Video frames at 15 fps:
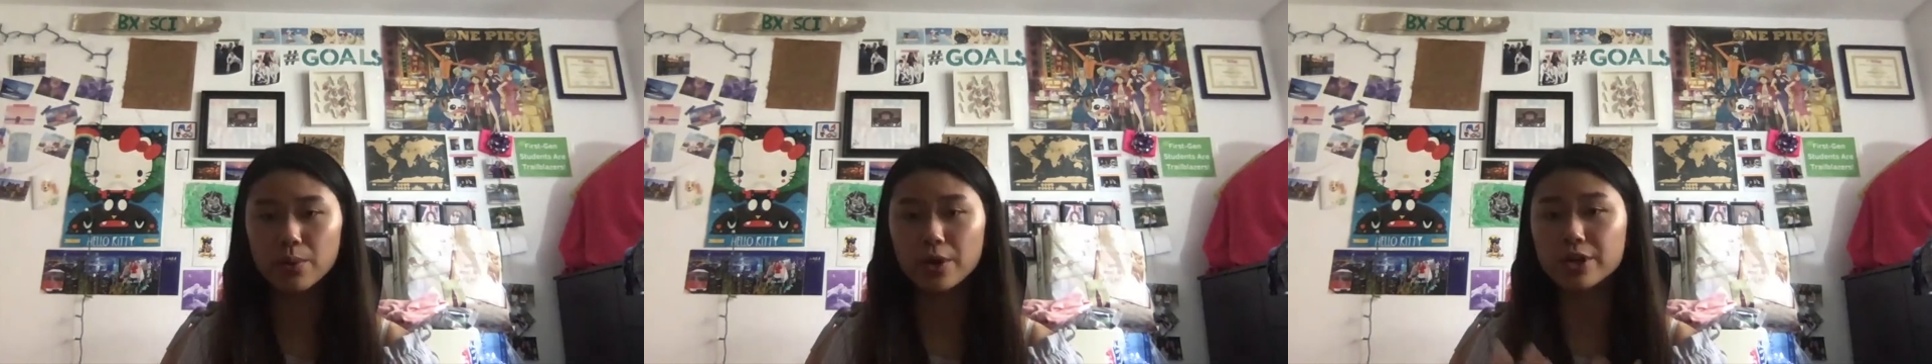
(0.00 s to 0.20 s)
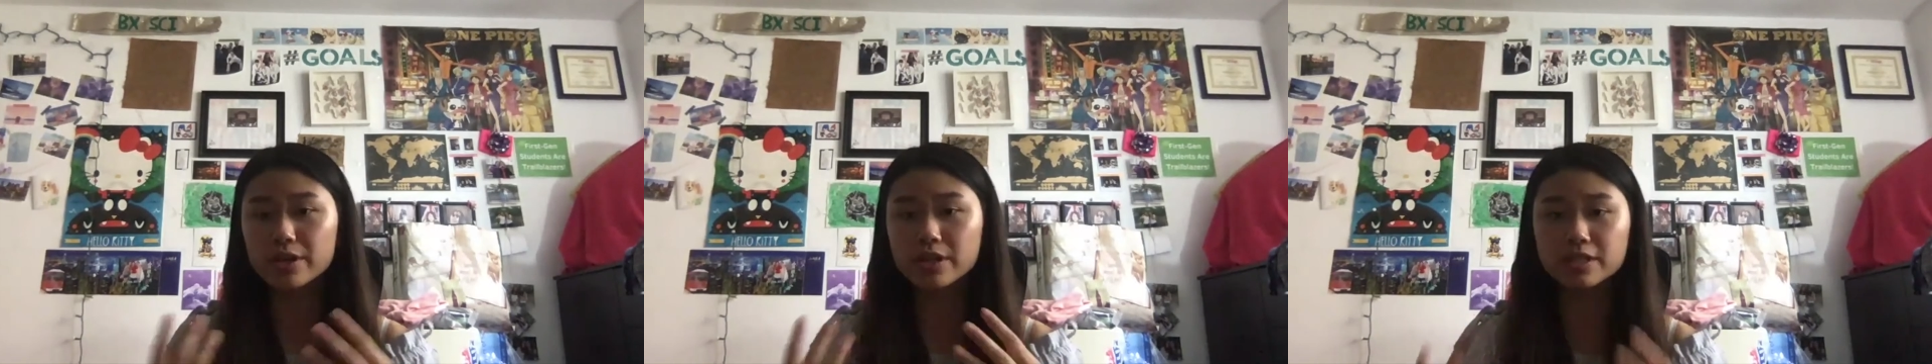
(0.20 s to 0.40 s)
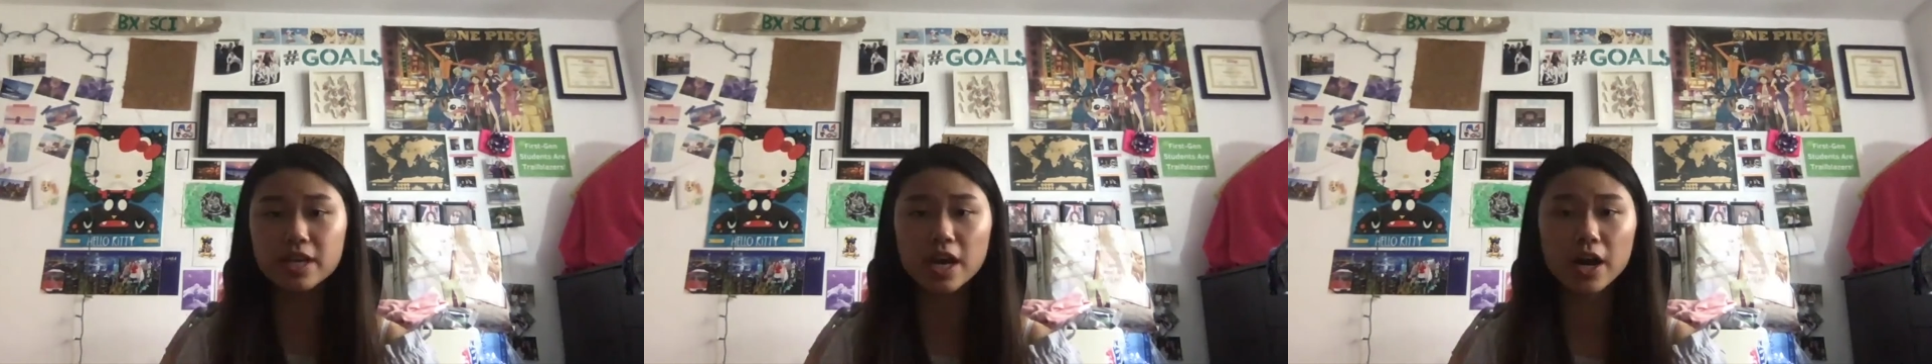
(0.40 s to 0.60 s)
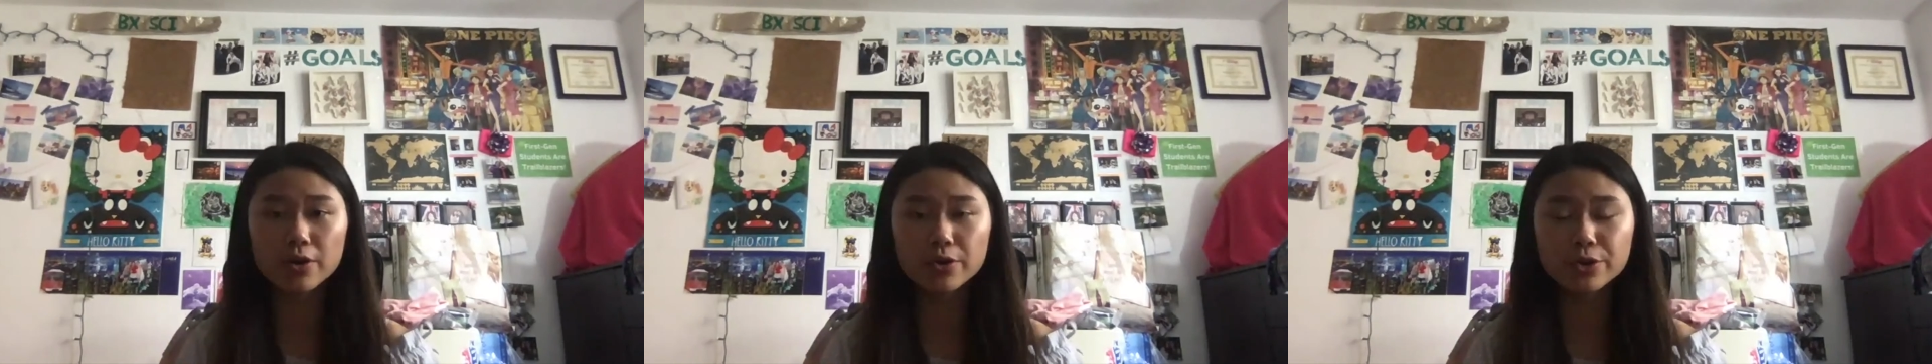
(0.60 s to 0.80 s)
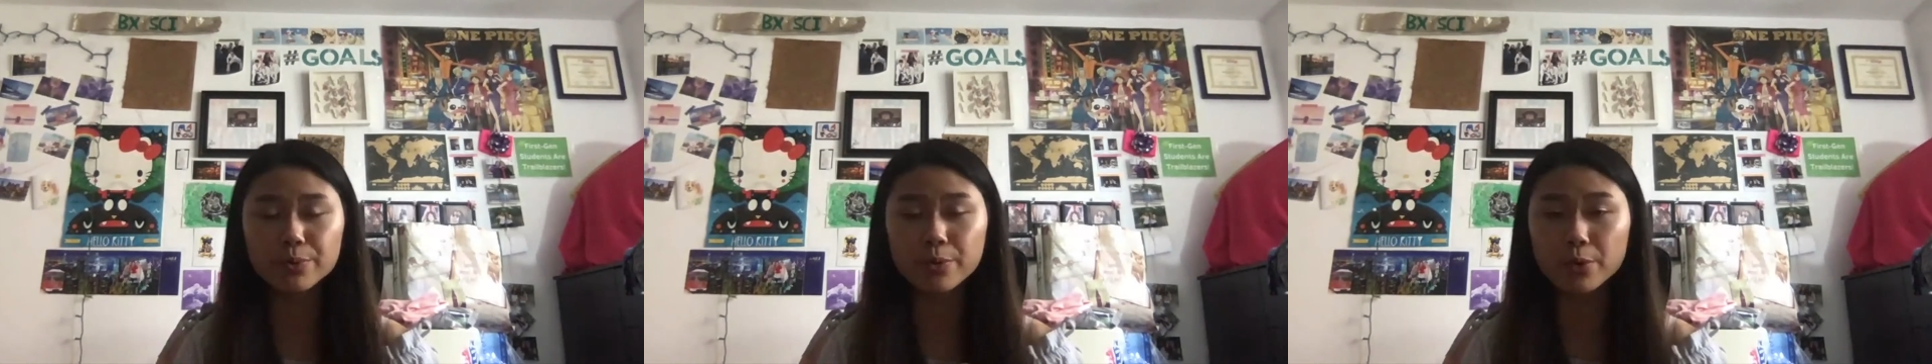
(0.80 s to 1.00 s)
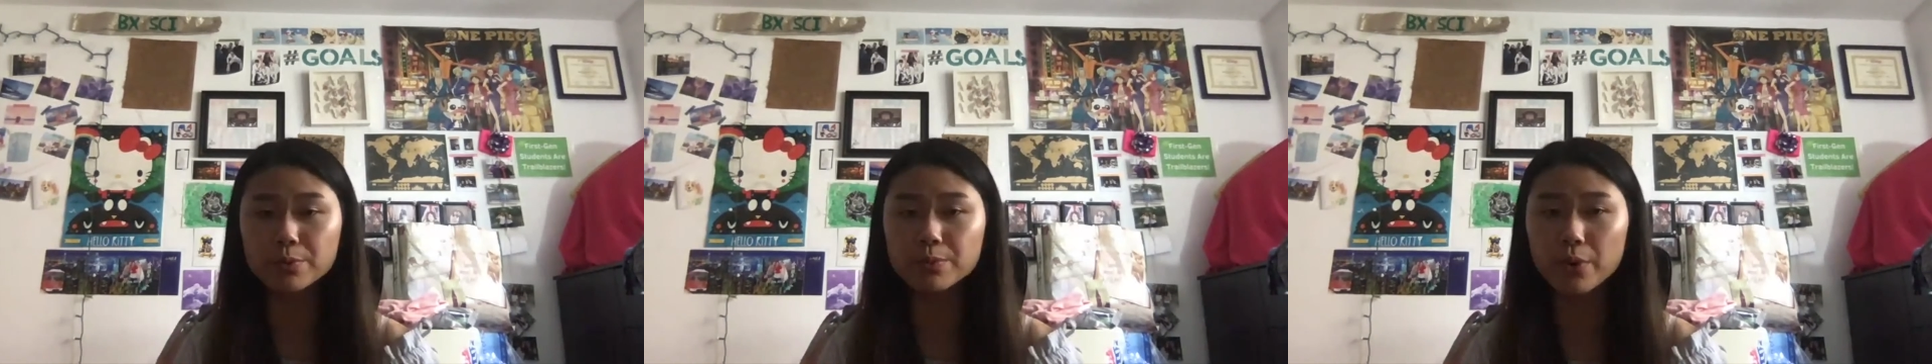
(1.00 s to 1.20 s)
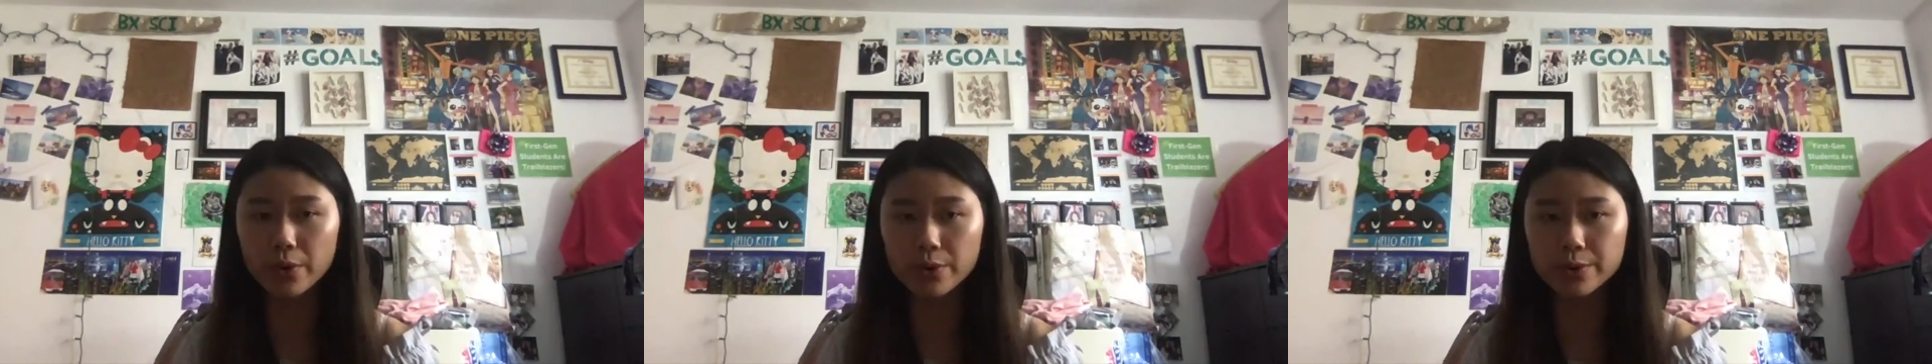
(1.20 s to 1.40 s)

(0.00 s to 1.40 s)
where you can tell your own